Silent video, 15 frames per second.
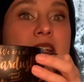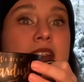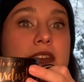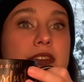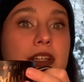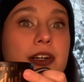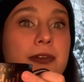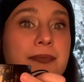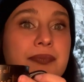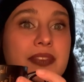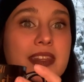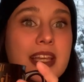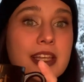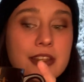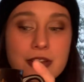So
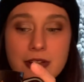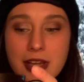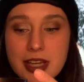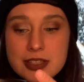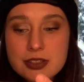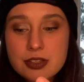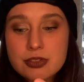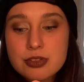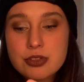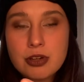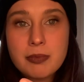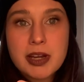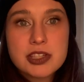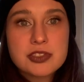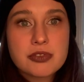thank you guys so
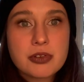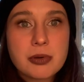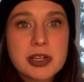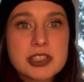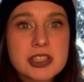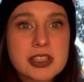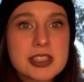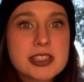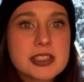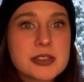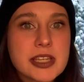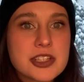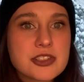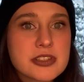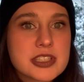much for watching. This is
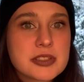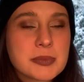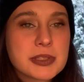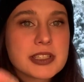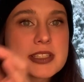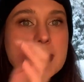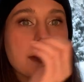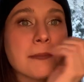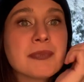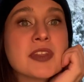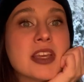dangerous to put this here.